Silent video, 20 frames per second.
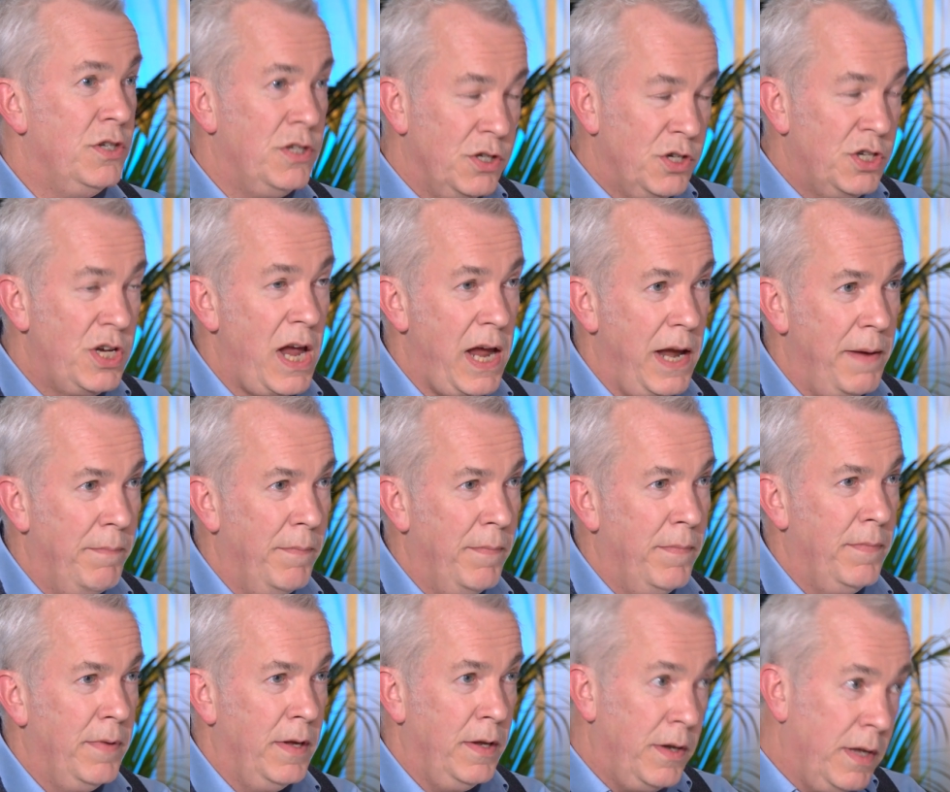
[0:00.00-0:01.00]
is a shame.
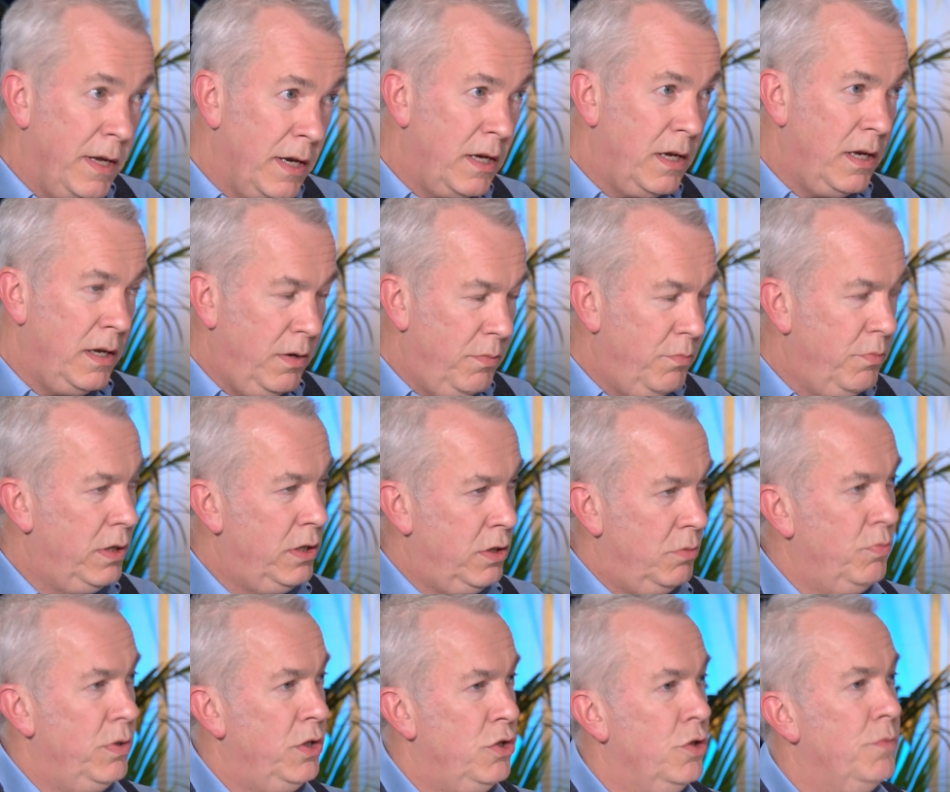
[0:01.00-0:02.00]
Yeah. And we
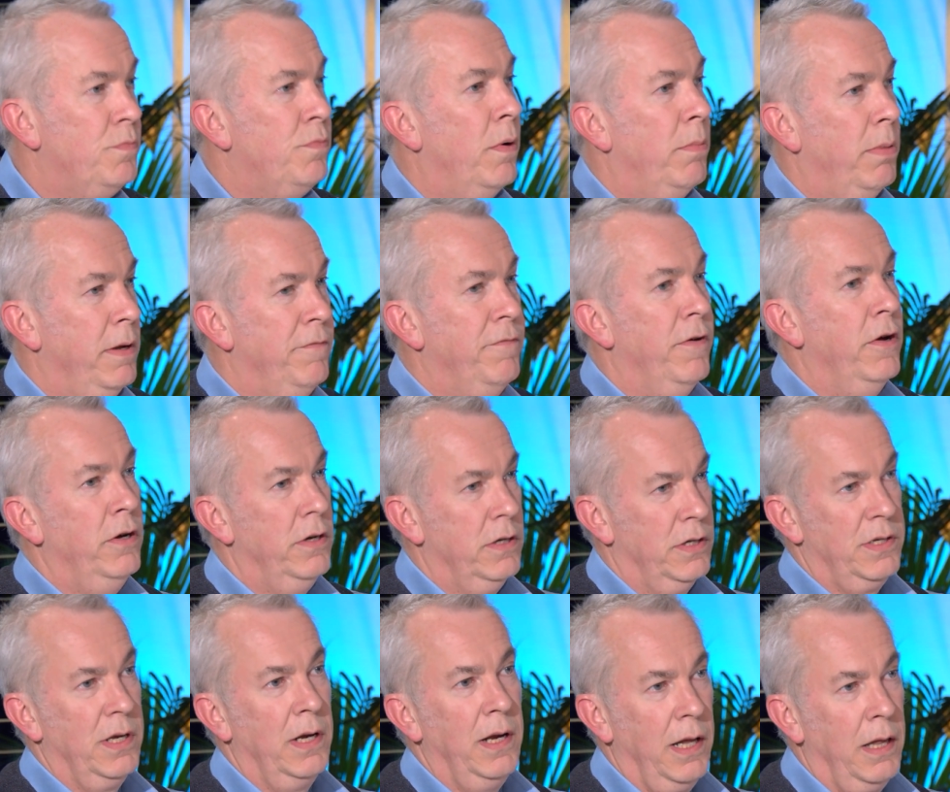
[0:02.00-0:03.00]
should probably
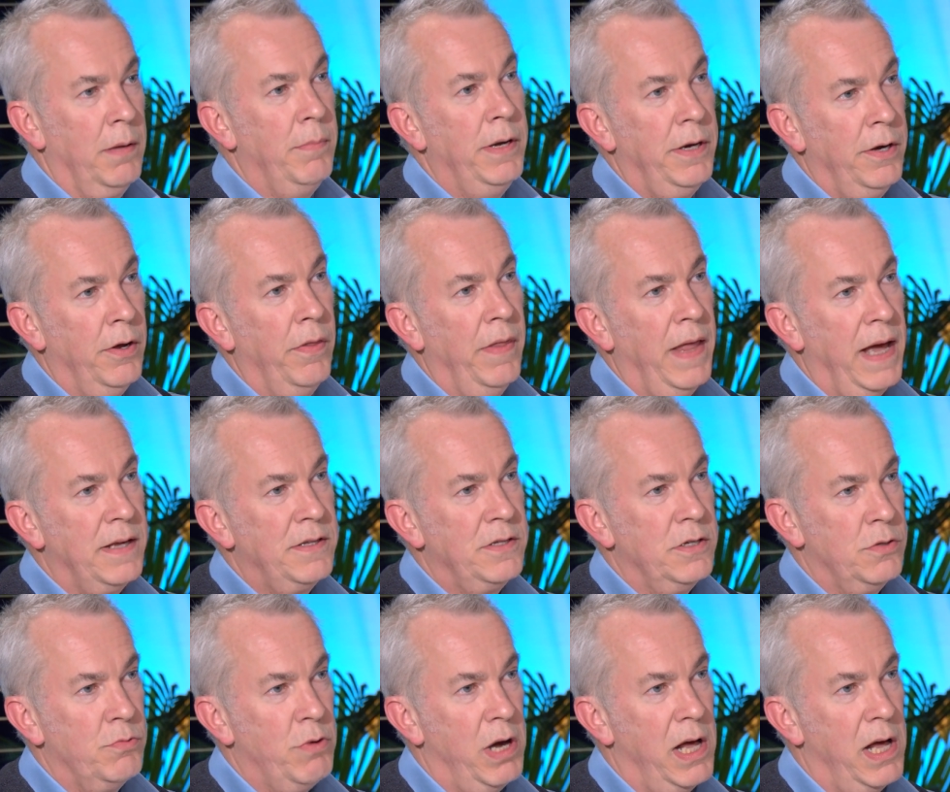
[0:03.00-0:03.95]
focus a little bit on that as